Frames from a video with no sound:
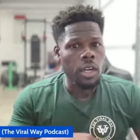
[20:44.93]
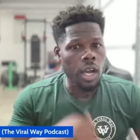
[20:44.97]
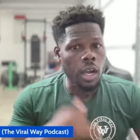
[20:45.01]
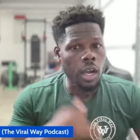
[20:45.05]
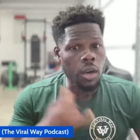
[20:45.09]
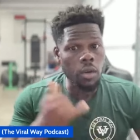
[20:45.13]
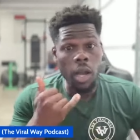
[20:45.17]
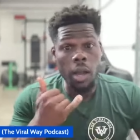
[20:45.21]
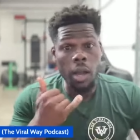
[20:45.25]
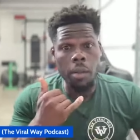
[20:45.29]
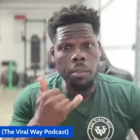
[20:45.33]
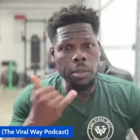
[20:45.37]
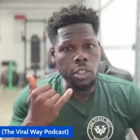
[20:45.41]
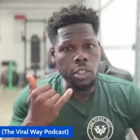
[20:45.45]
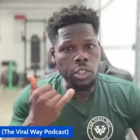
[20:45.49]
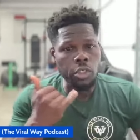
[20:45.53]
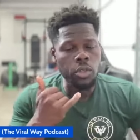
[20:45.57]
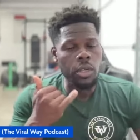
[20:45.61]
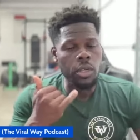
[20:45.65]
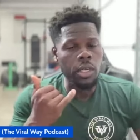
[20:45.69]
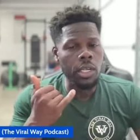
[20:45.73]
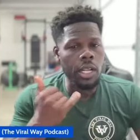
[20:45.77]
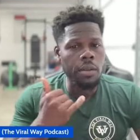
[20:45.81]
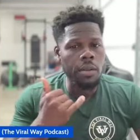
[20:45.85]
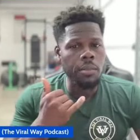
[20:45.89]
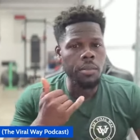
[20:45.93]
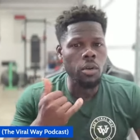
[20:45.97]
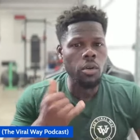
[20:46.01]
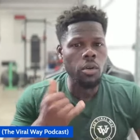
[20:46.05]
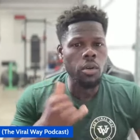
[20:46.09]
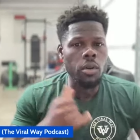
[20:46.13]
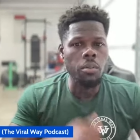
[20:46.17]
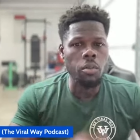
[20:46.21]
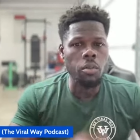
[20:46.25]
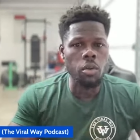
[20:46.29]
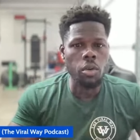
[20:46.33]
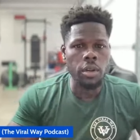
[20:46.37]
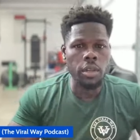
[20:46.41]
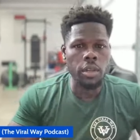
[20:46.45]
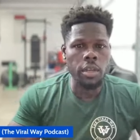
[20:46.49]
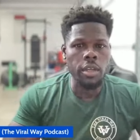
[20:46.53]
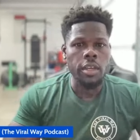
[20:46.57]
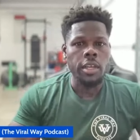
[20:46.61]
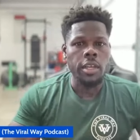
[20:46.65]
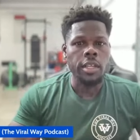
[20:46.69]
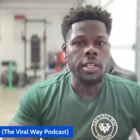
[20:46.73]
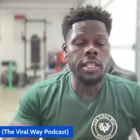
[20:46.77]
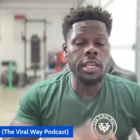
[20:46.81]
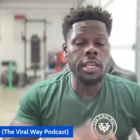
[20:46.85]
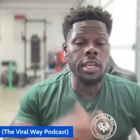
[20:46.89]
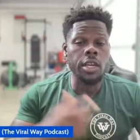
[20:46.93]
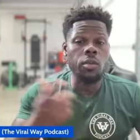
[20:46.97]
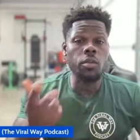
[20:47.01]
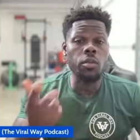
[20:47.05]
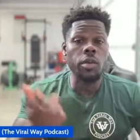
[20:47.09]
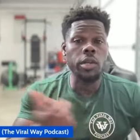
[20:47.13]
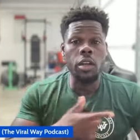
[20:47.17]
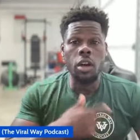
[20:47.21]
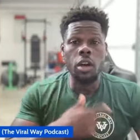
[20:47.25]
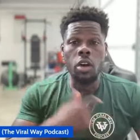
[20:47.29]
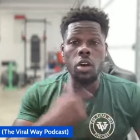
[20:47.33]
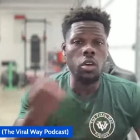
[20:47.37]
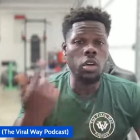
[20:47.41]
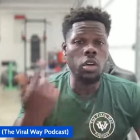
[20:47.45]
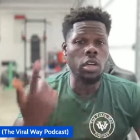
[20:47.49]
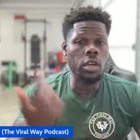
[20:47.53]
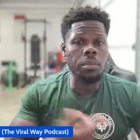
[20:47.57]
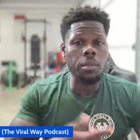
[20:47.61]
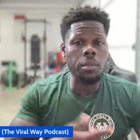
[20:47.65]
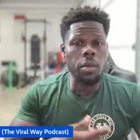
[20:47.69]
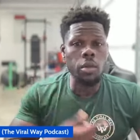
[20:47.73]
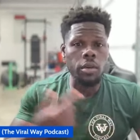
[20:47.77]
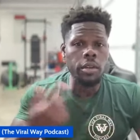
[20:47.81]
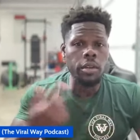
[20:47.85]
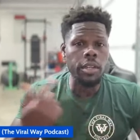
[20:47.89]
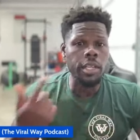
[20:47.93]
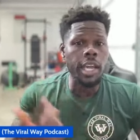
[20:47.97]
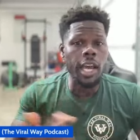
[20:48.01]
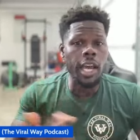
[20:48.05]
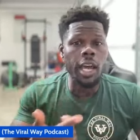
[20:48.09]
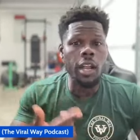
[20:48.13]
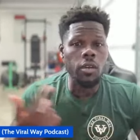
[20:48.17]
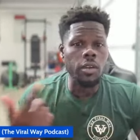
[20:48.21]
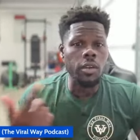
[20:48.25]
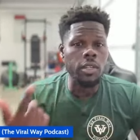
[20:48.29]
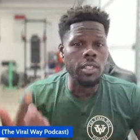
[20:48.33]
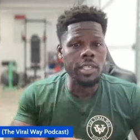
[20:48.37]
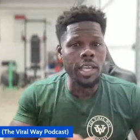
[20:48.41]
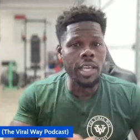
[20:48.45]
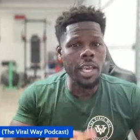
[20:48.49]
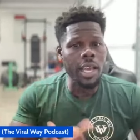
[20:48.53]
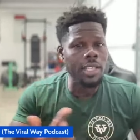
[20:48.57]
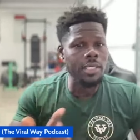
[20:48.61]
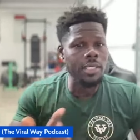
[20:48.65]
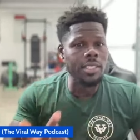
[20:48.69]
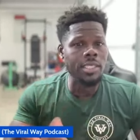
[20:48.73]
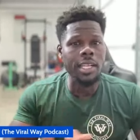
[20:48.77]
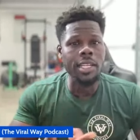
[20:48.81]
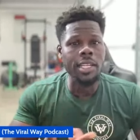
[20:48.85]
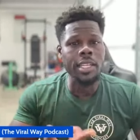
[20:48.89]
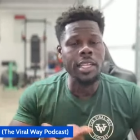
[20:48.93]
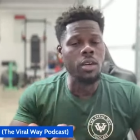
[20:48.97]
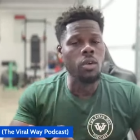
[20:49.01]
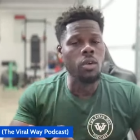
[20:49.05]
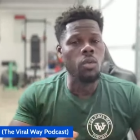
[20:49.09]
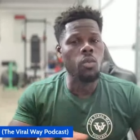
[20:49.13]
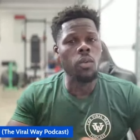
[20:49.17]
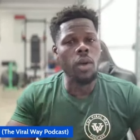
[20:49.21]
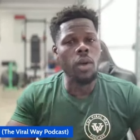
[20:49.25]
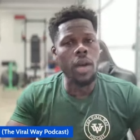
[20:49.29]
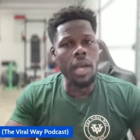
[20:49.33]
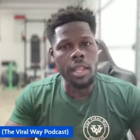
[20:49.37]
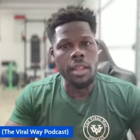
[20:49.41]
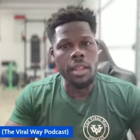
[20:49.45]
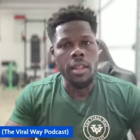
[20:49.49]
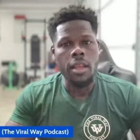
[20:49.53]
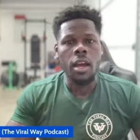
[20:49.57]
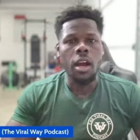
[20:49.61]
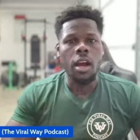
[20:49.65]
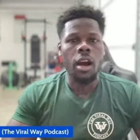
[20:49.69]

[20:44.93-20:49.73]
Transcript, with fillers: Oh, I'll be sure to let them know in the morning. Then when the whole community got on his ass, like, nigga, what?